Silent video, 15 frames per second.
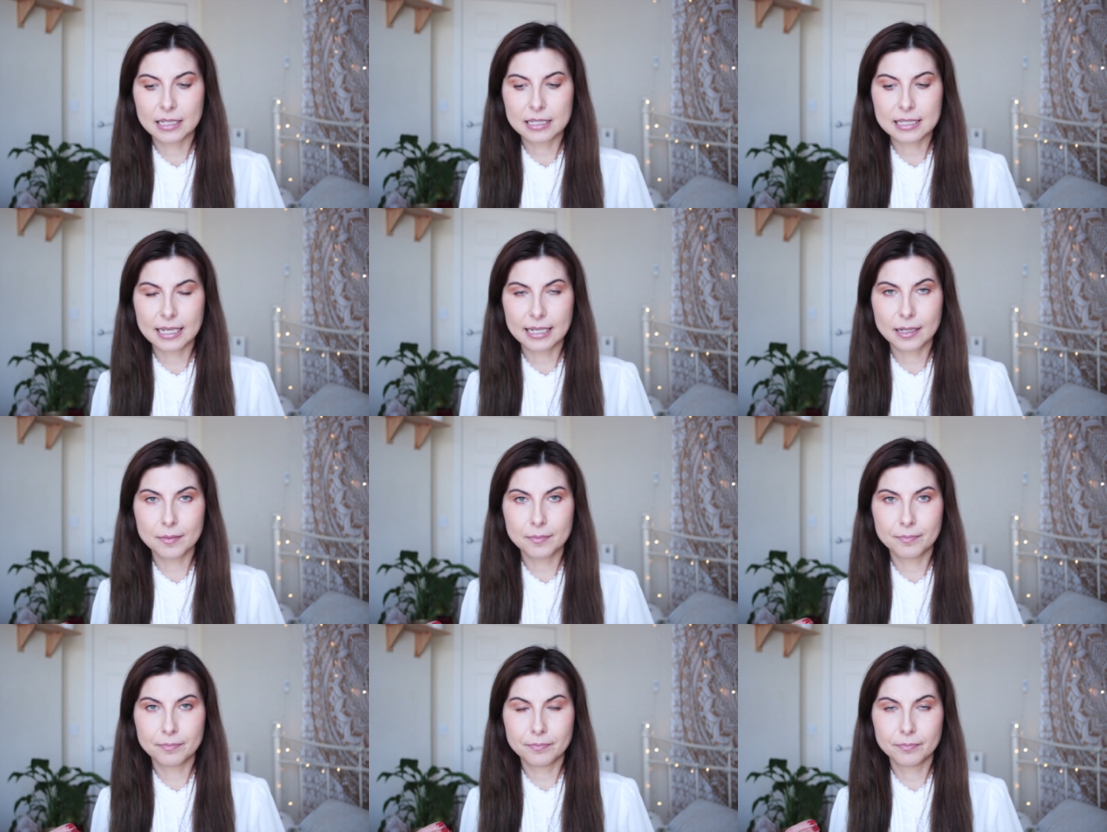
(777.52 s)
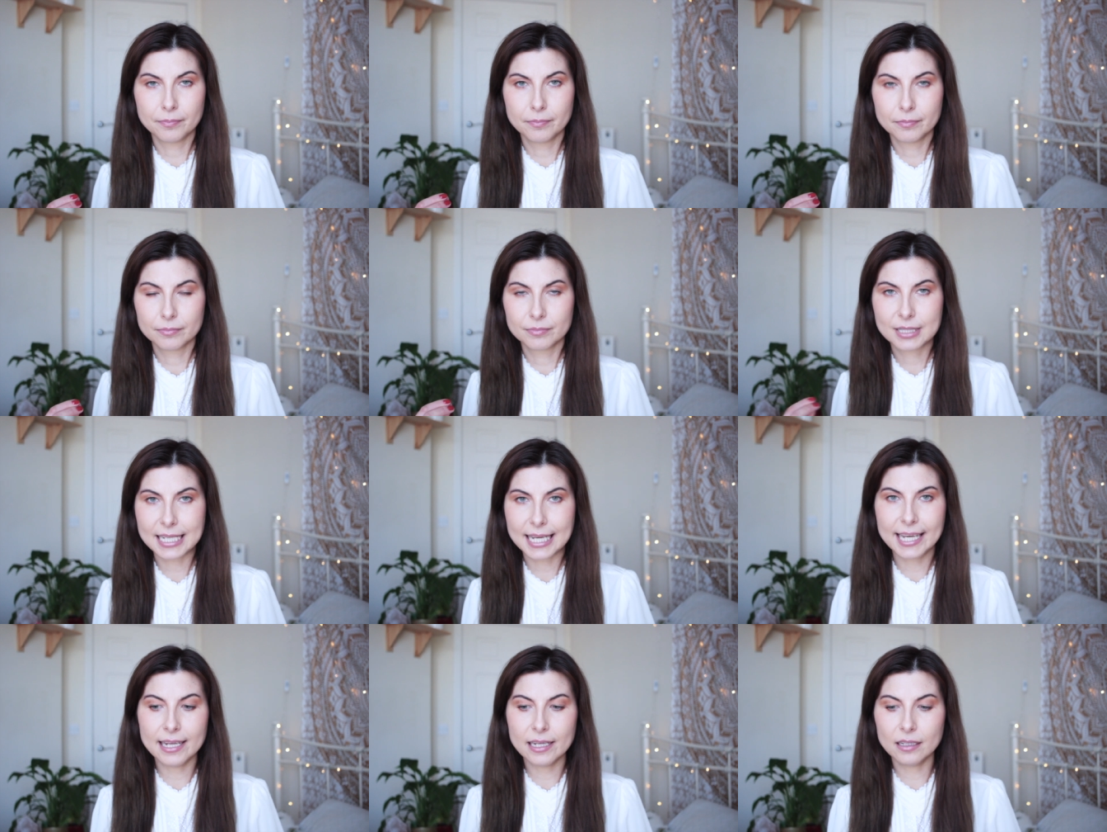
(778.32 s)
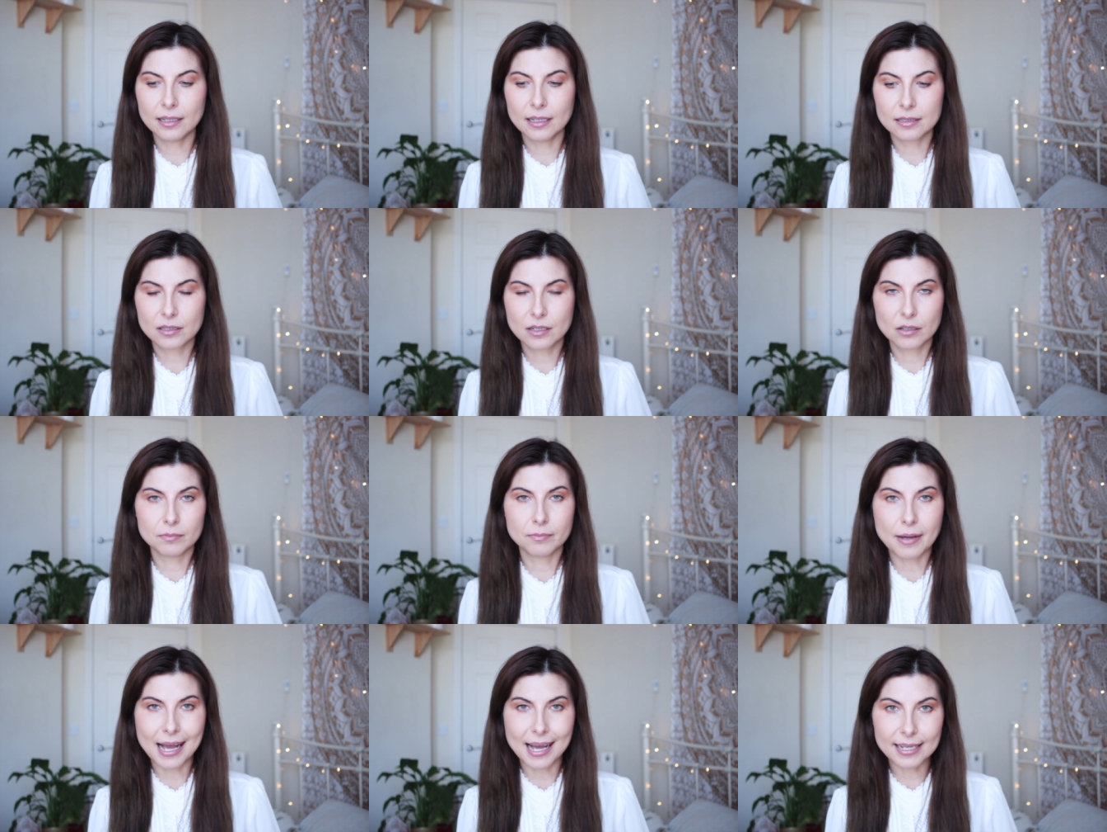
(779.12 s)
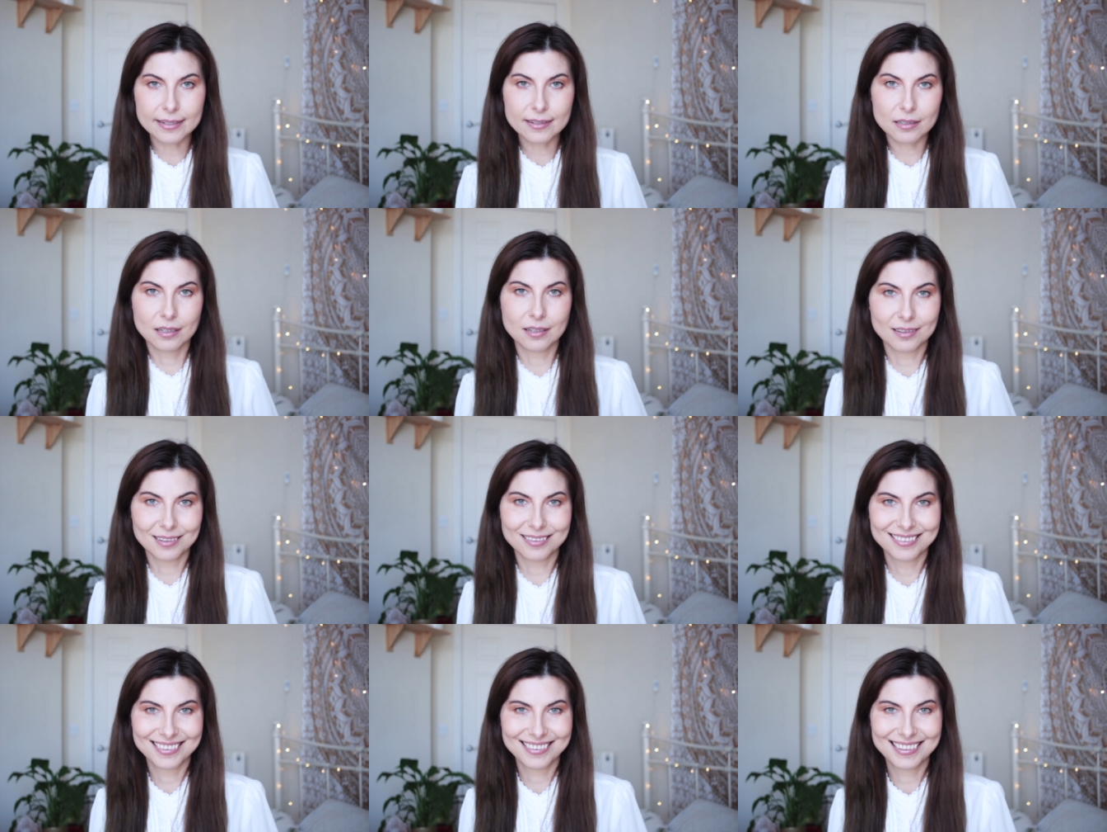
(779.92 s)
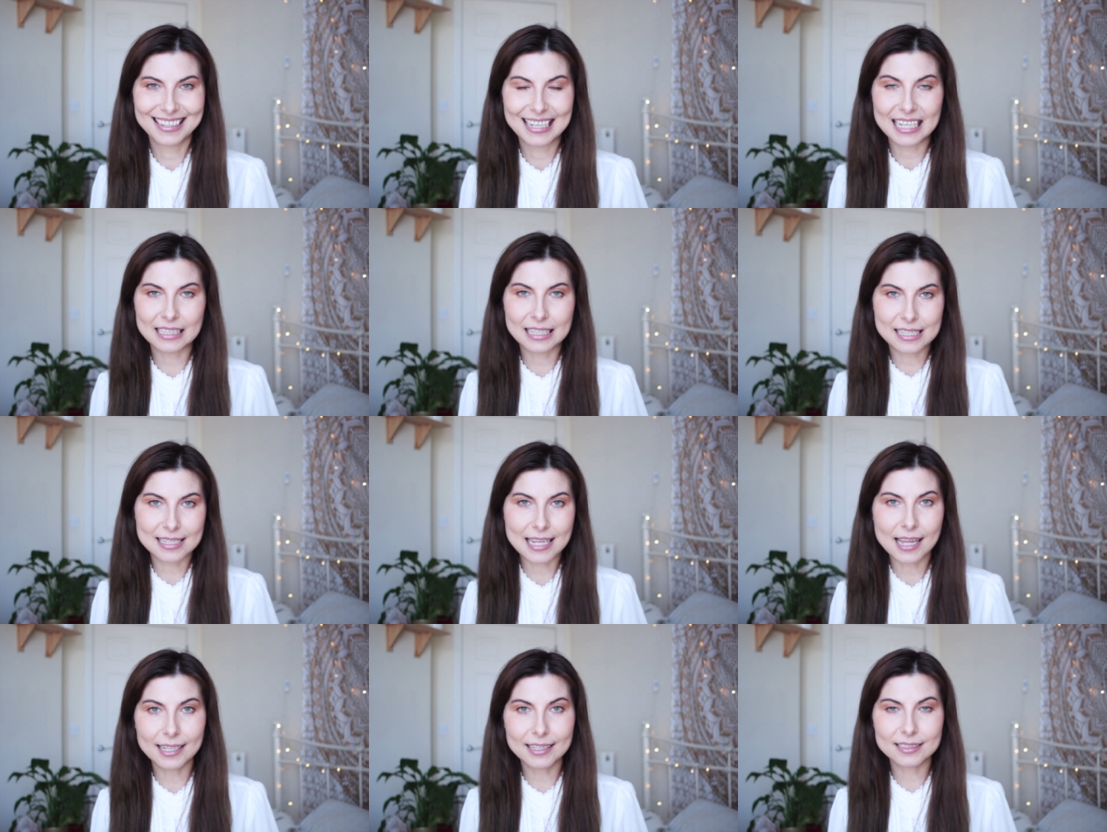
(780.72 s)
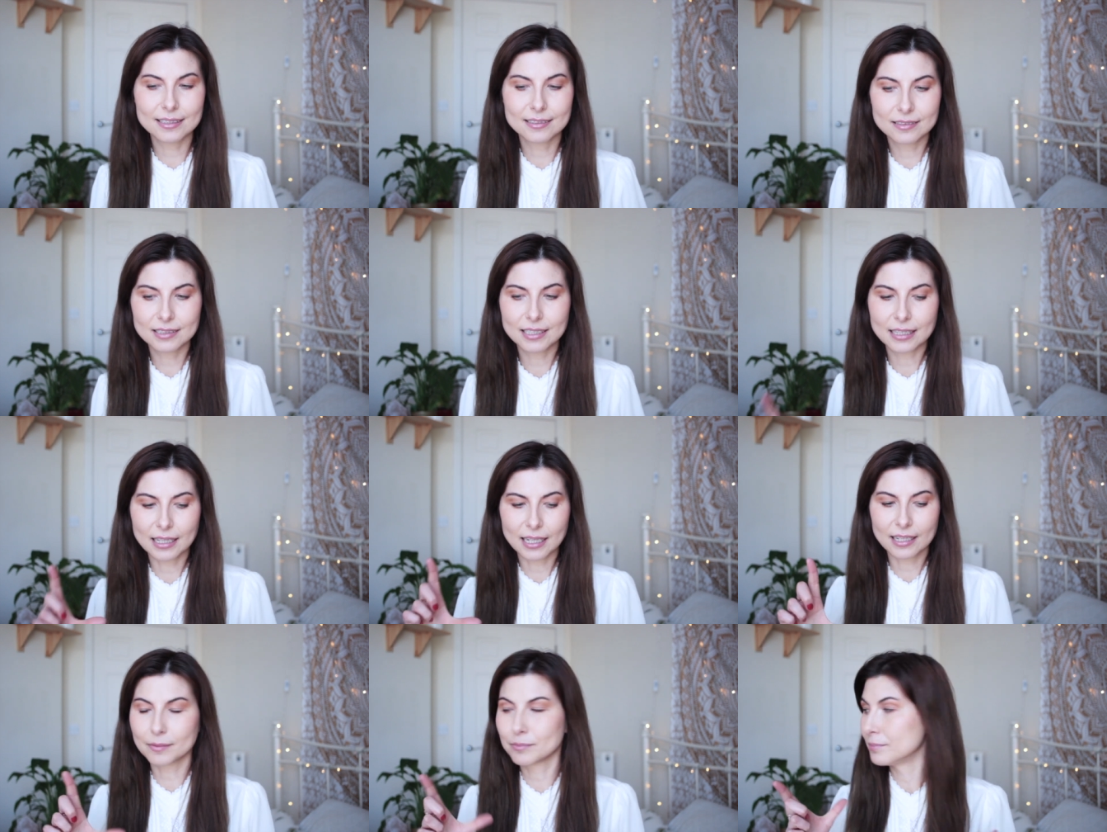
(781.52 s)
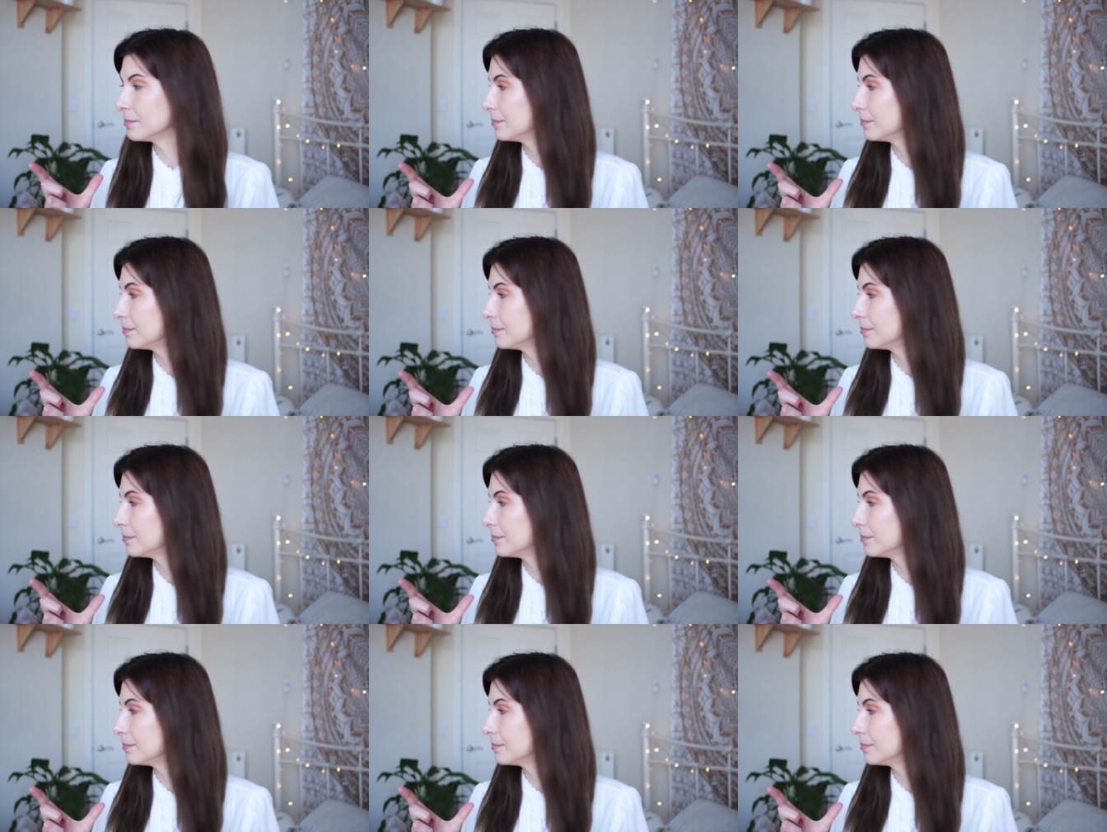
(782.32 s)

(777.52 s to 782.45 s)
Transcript: it's like a tea that's gone bad, and they sell it in like